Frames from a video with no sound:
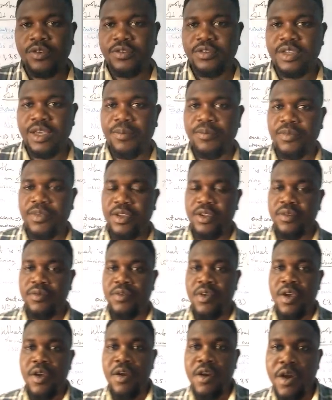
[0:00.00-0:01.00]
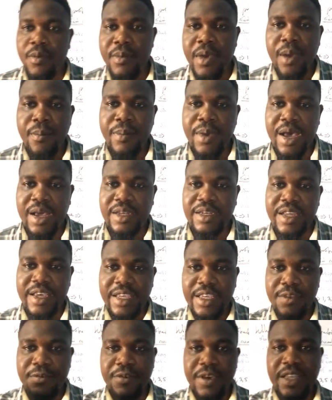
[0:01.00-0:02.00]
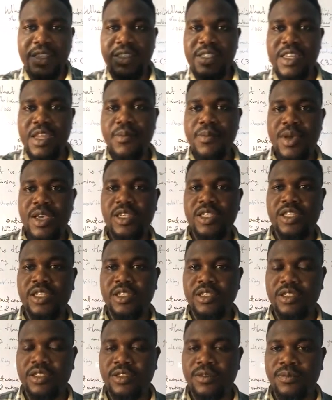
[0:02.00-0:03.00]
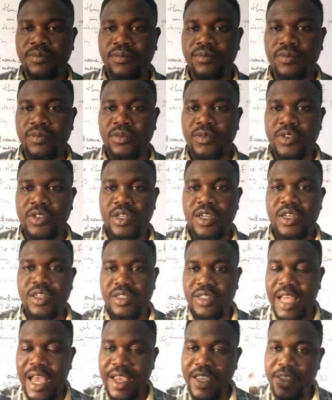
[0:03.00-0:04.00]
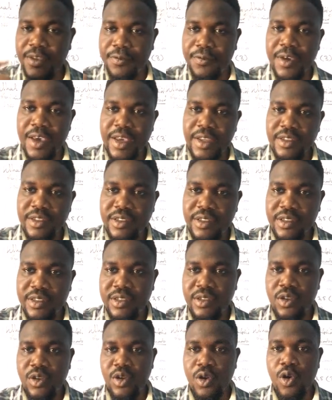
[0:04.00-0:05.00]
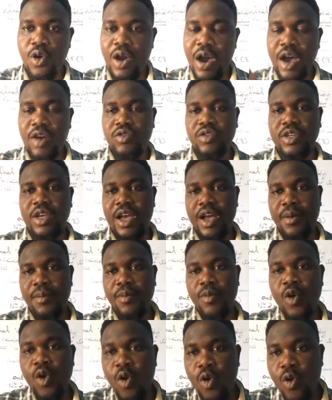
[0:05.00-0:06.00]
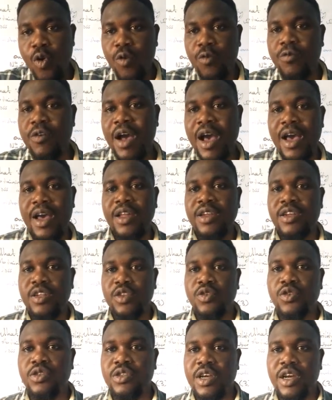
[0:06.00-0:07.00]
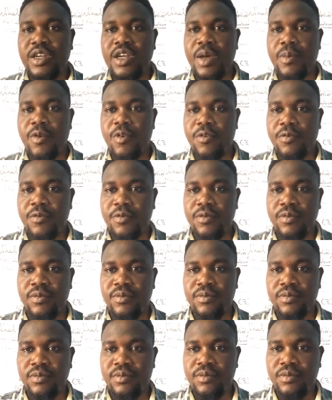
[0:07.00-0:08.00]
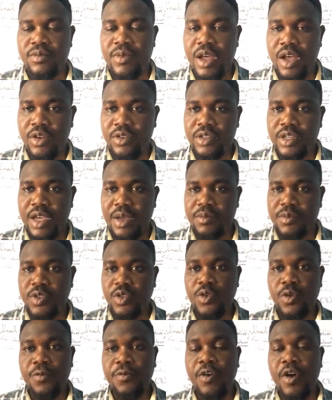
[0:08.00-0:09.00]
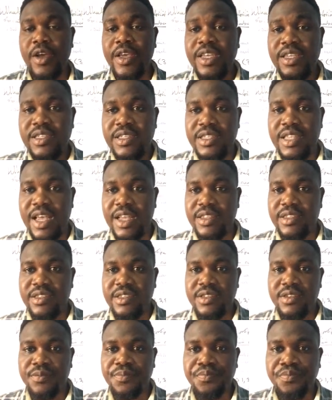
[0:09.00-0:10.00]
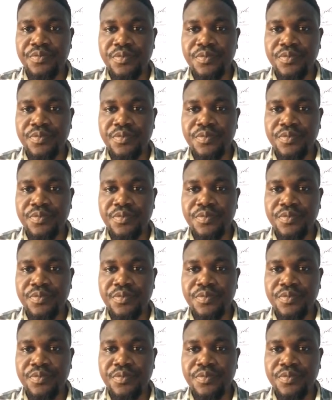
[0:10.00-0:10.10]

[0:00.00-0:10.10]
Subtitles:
of something, remember the event they mentioned. It is that event or outcome over the total number of outcomes. So for instance,